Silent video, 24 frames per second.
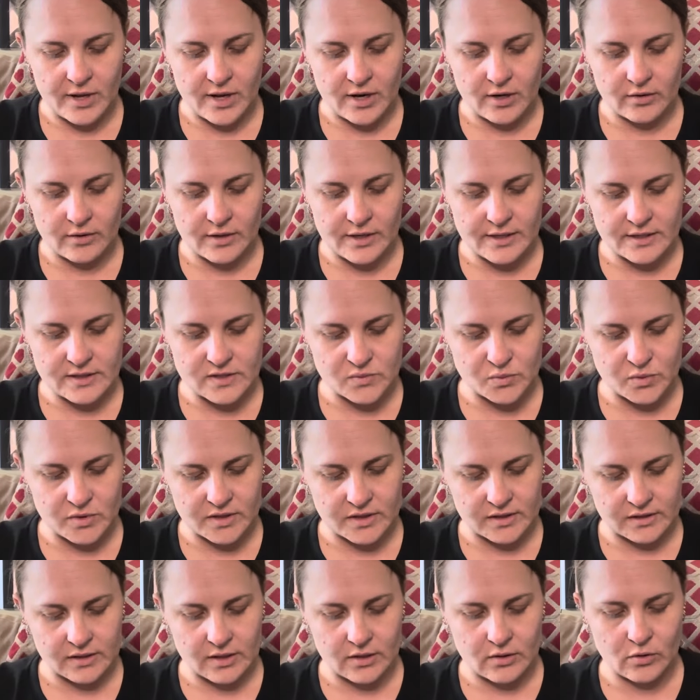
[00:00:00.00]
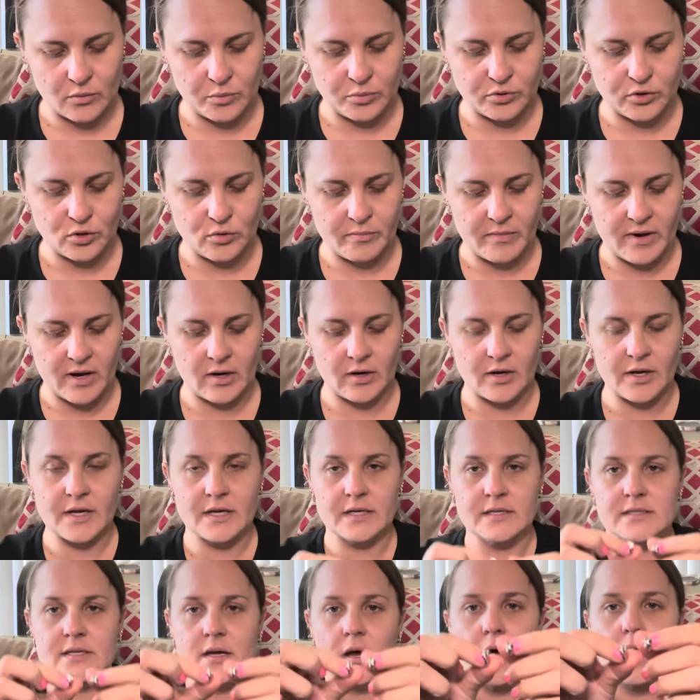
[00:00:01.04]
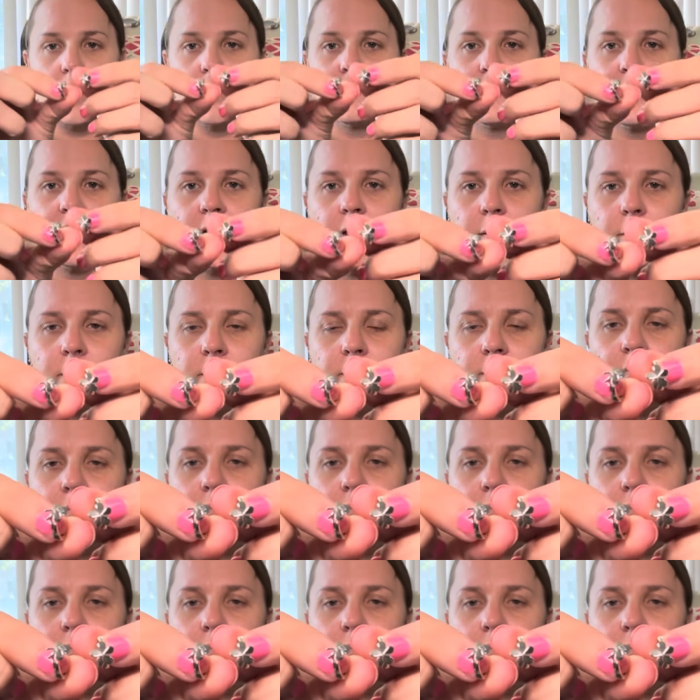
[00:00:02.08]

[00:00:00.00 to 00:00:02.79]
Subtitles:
earrings with little plumerias on them.